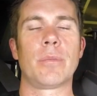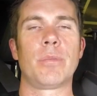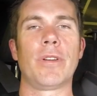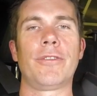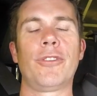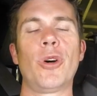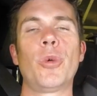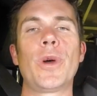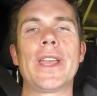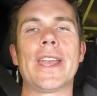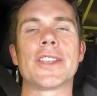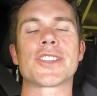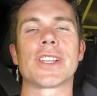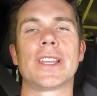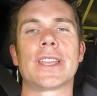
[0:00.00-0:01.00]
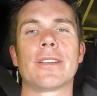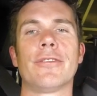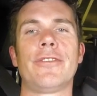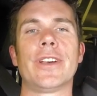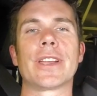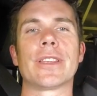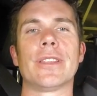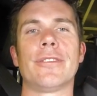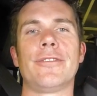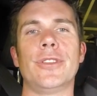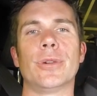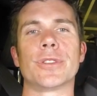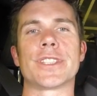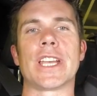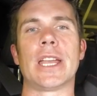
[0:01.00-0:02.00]
Before we actually configure the
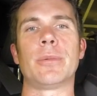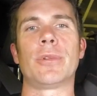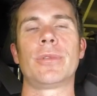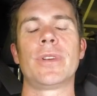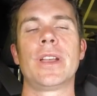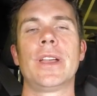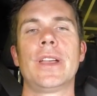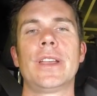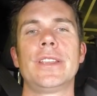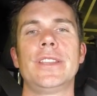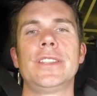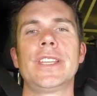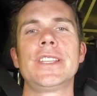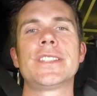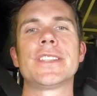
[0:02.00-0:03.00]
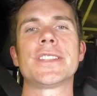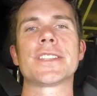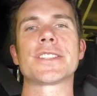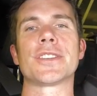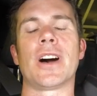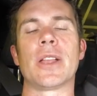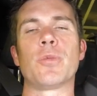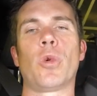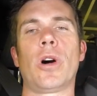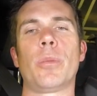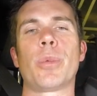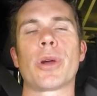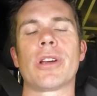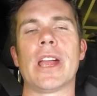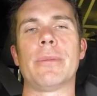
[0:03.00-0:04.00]
fuel table, you need to decide what
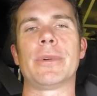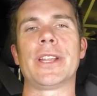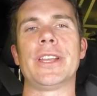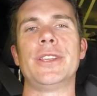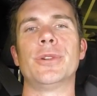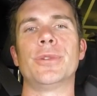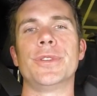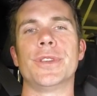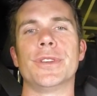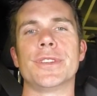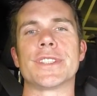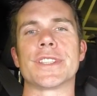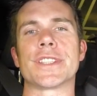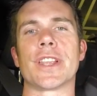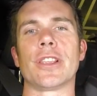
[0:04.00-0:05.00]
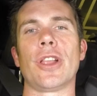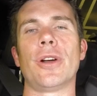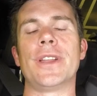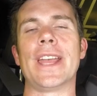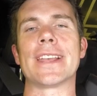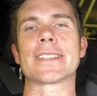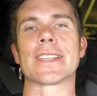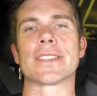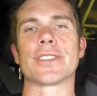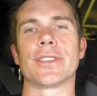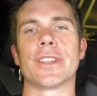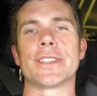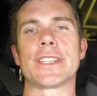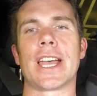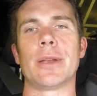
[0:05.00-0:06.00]
parameter you'll use as the load axis on
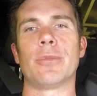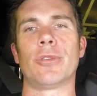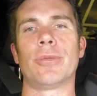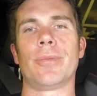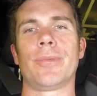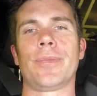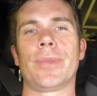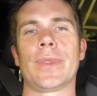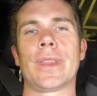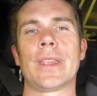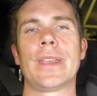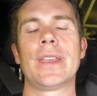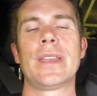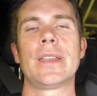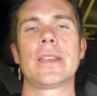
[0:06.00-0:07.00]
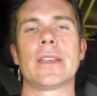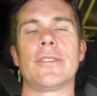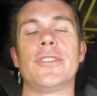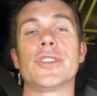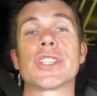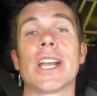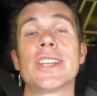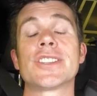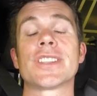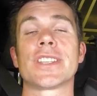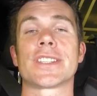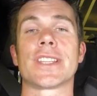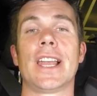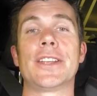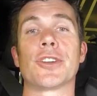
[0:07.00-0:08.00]
the table. If you change
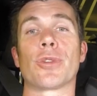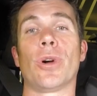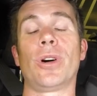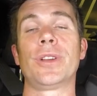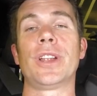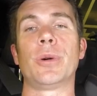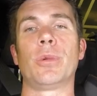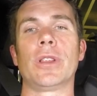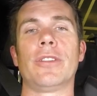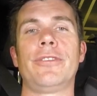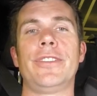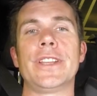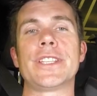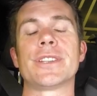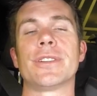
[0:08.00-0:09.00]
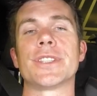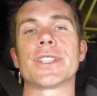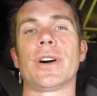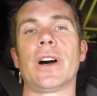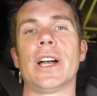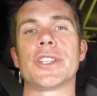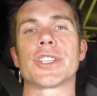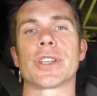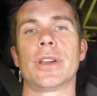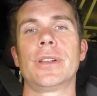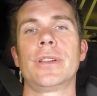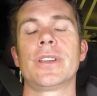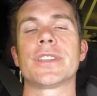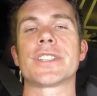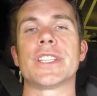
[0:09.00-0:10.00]
this later on, it will affect your entire
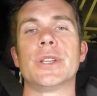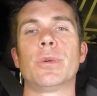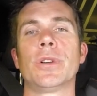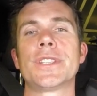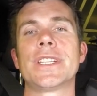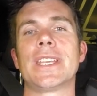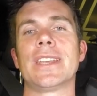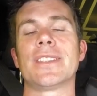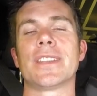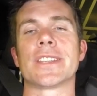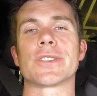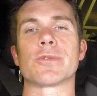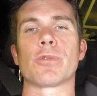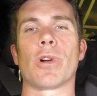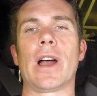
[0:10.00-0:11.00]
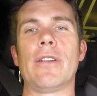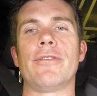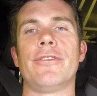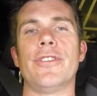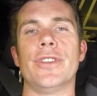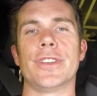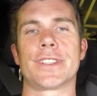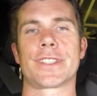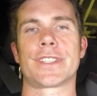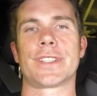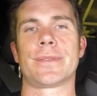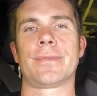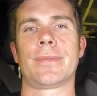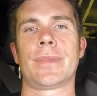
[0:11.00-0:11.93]
tune, so you want to get this right first.